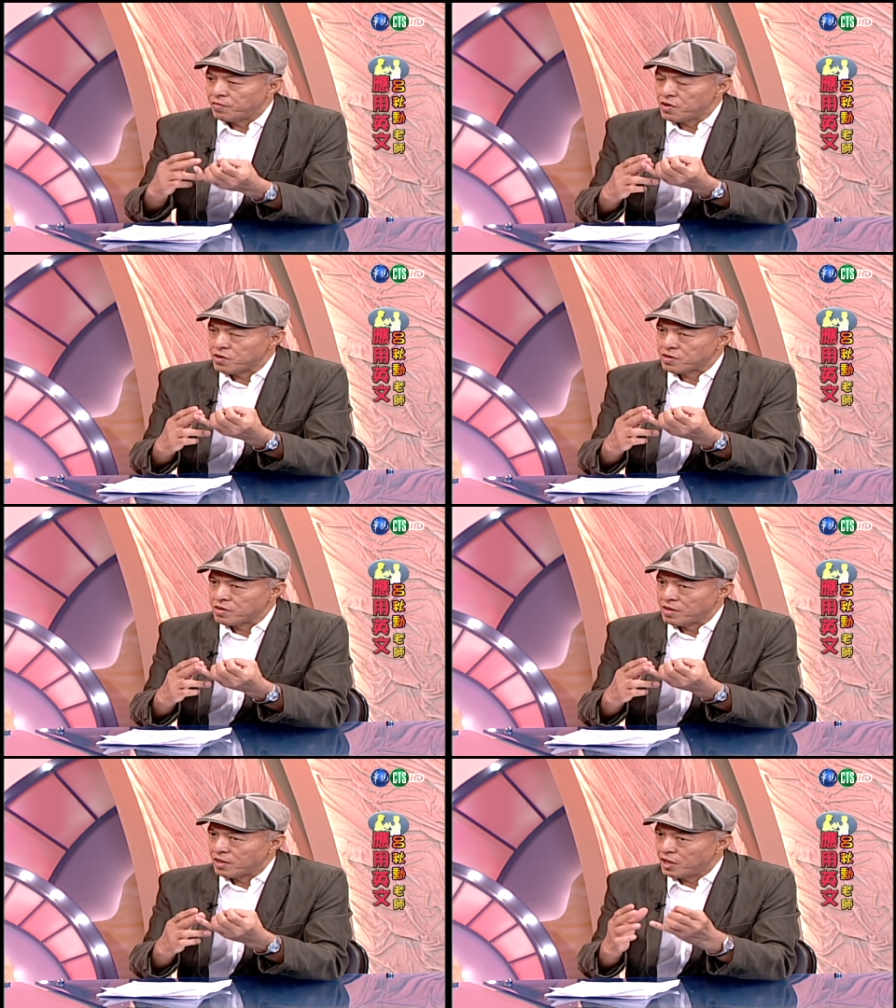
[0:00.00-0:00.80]
First,
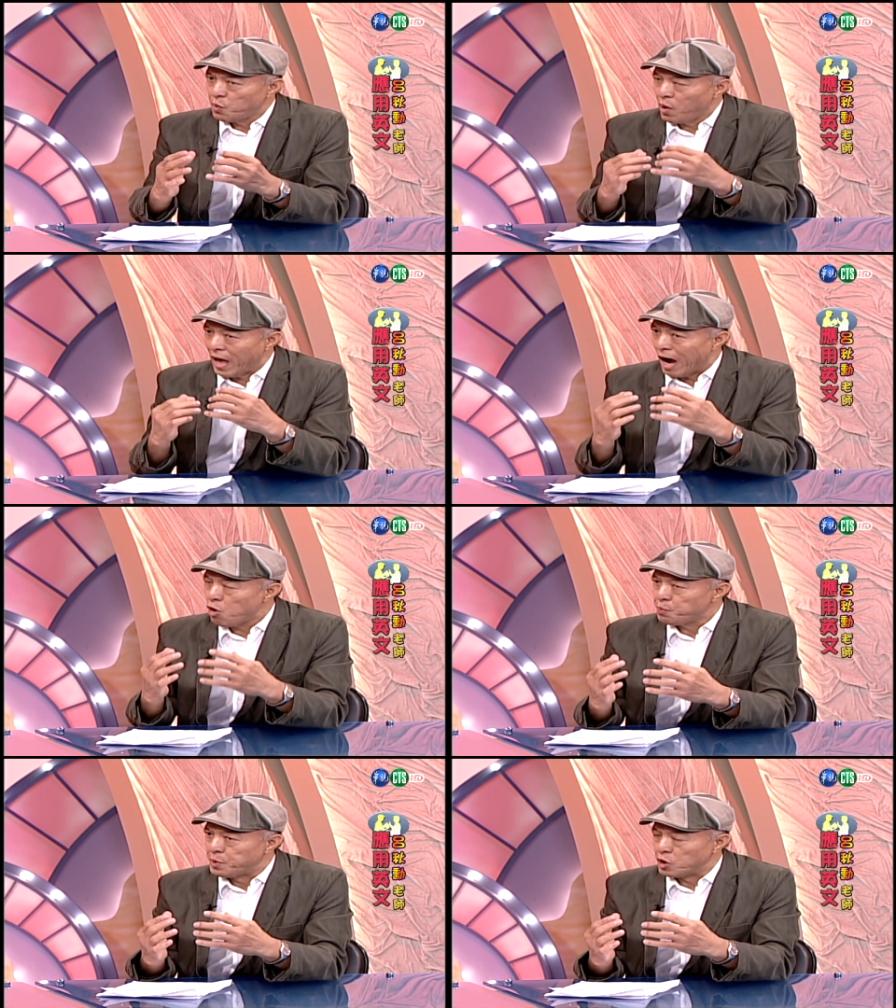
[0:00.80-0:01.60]
it will
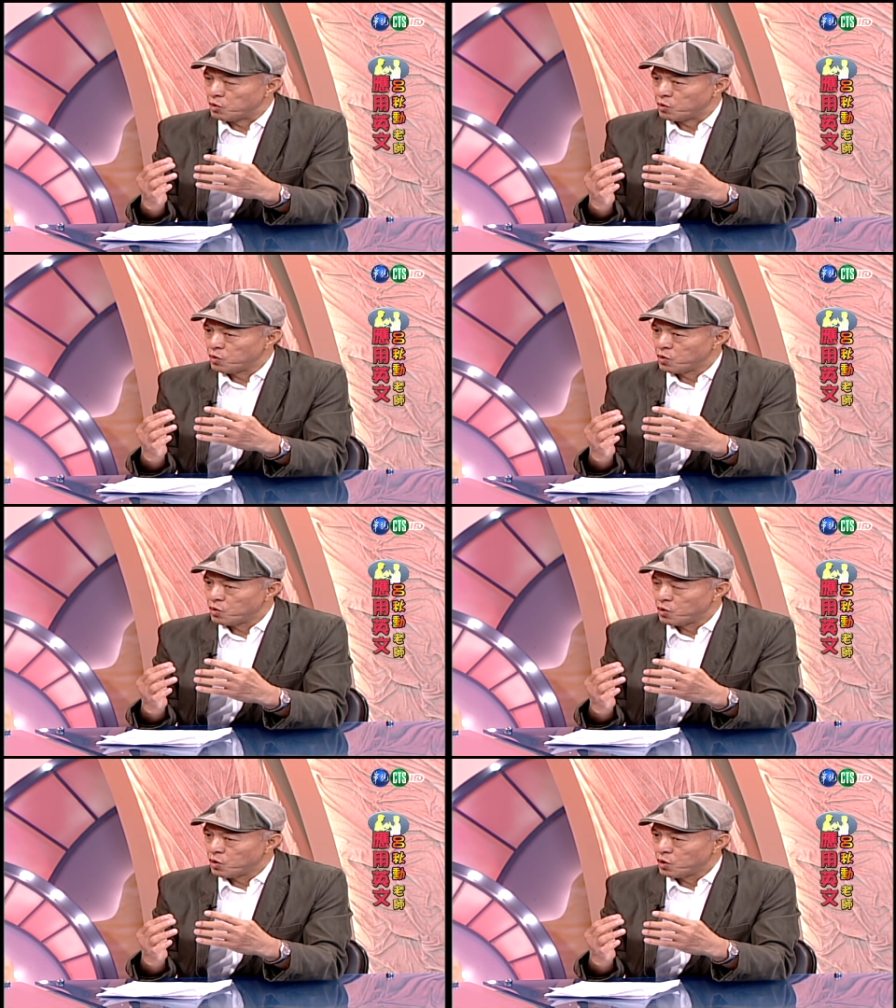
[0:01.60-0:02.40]
help you
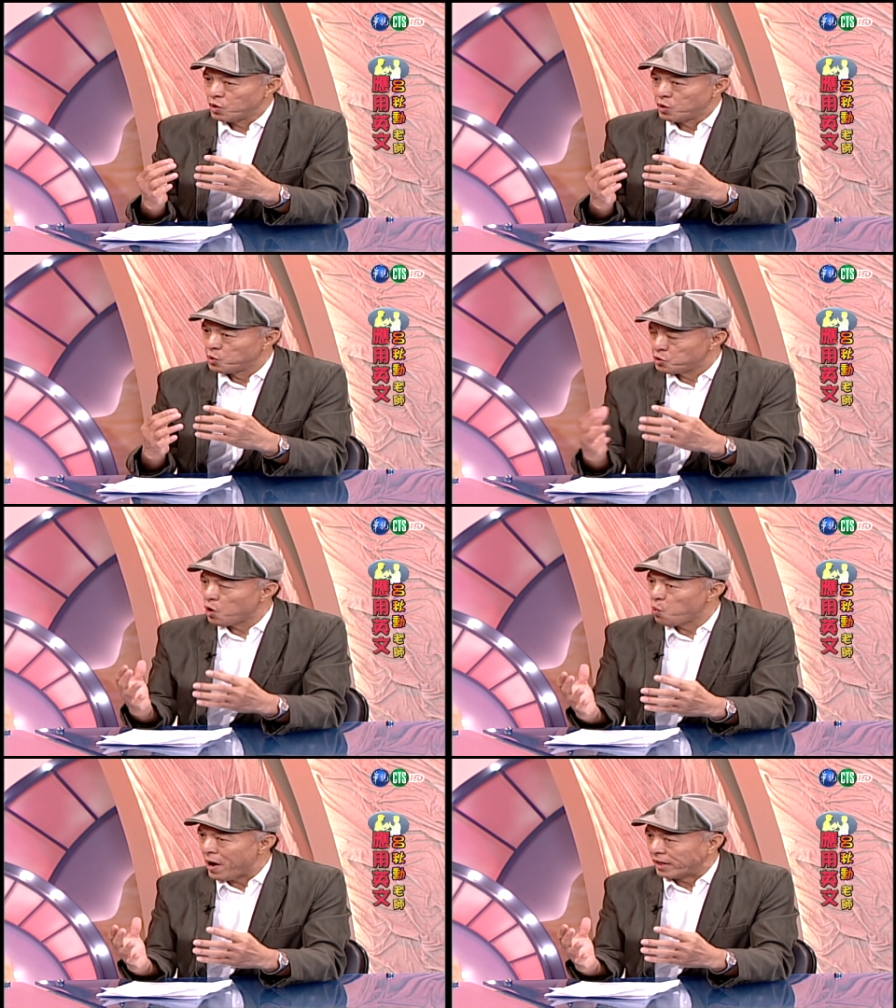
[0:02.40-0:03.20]
lose
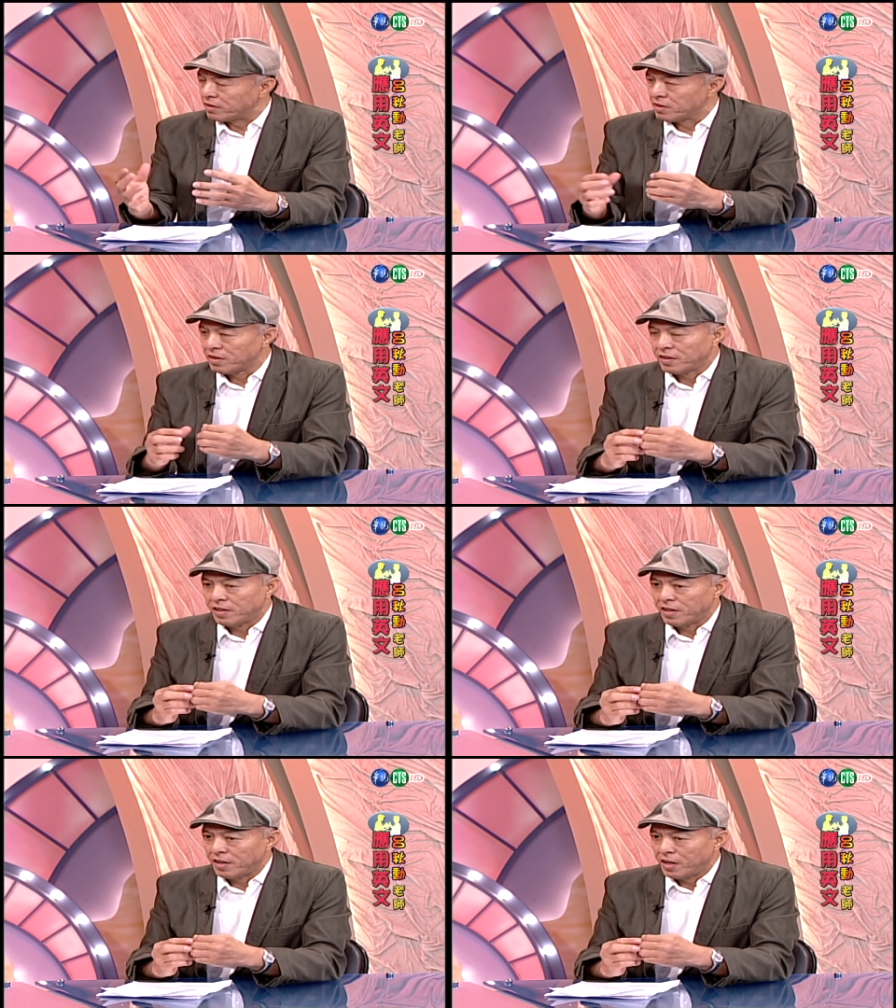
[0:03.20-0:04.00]
your weight,
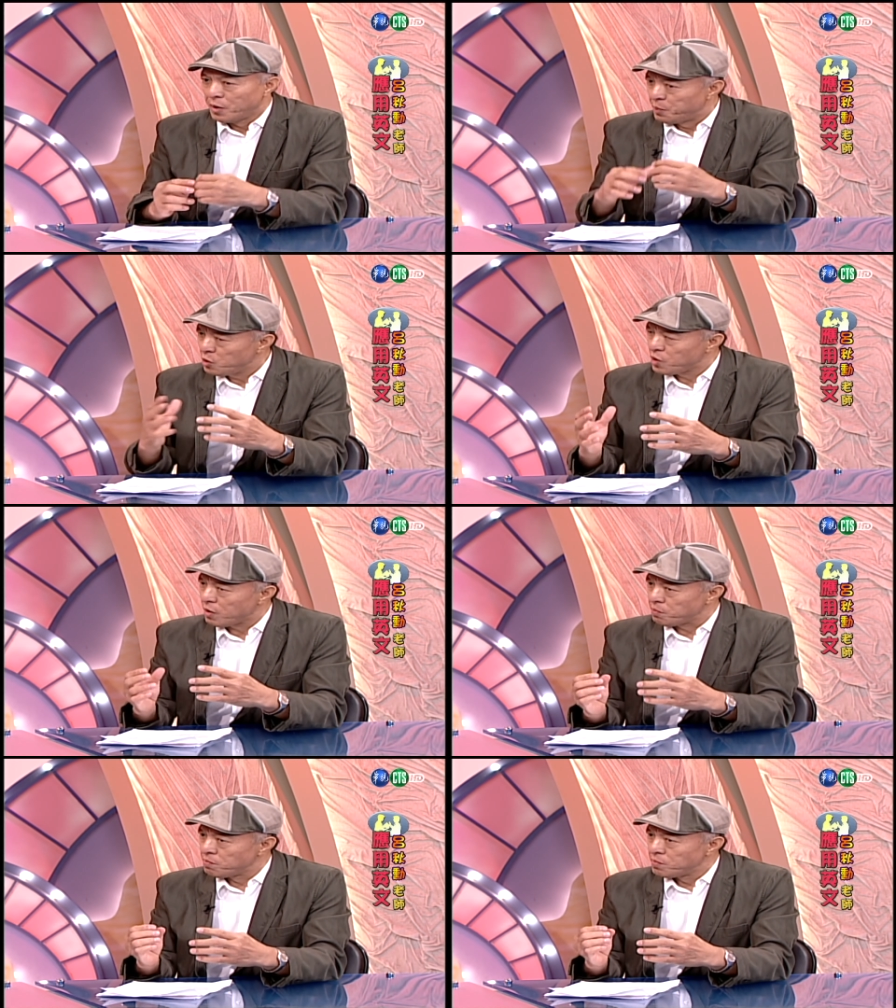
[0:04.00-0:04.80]
okay. build
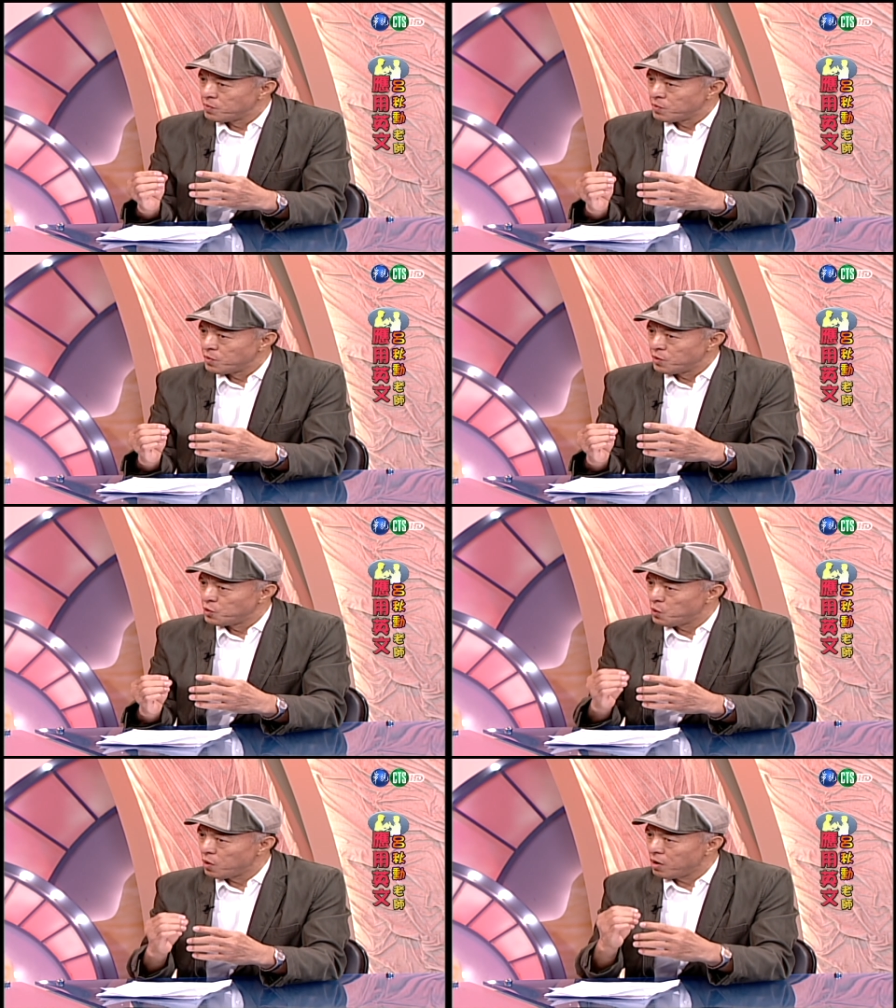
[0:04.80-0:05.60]
up
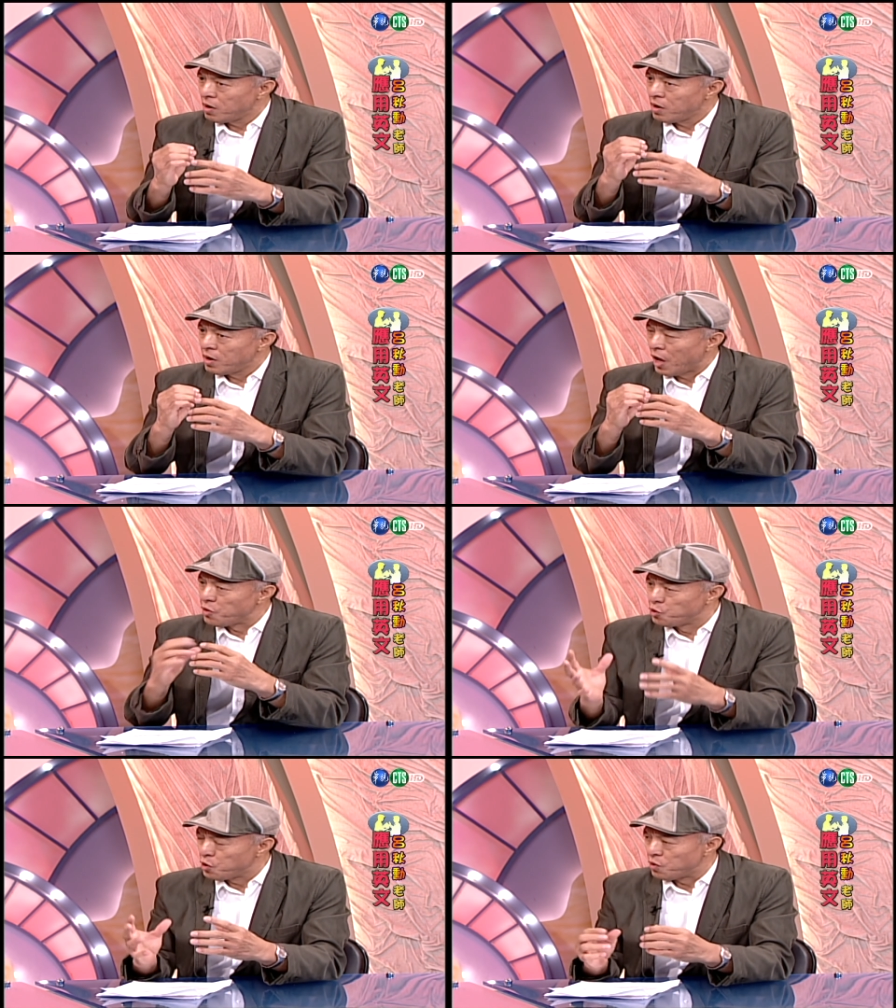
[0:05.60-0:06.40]
your
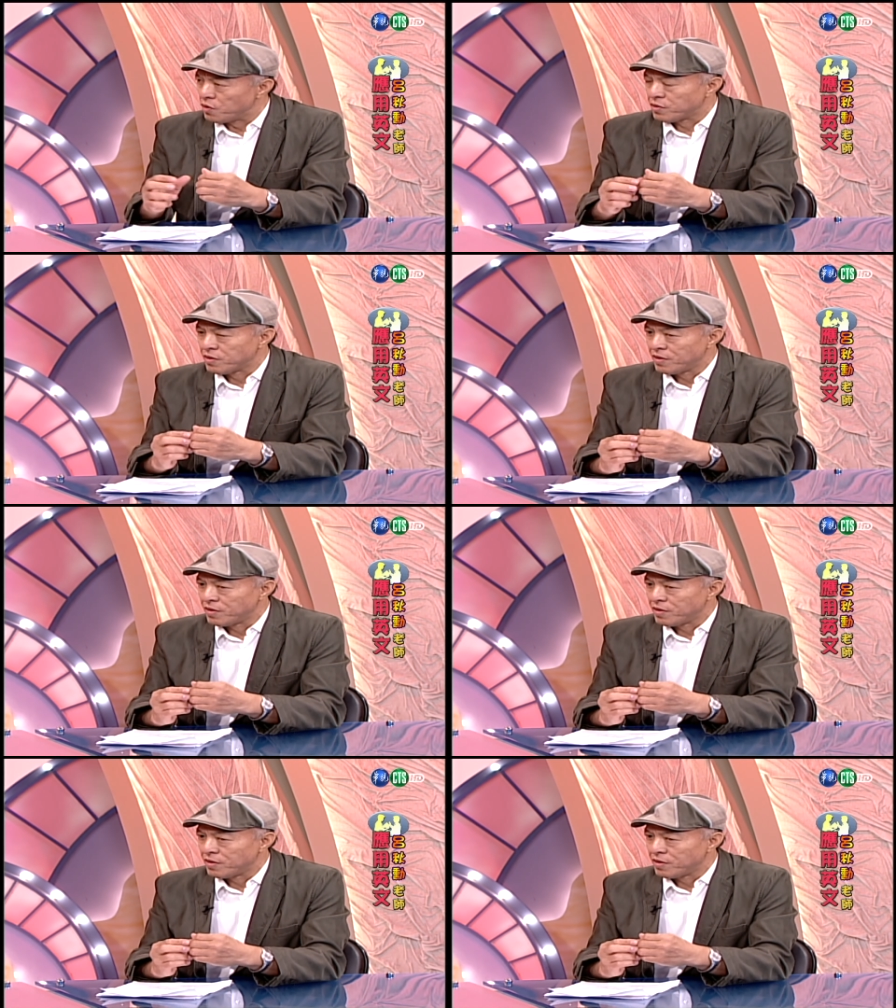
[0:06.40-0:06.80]
endurance,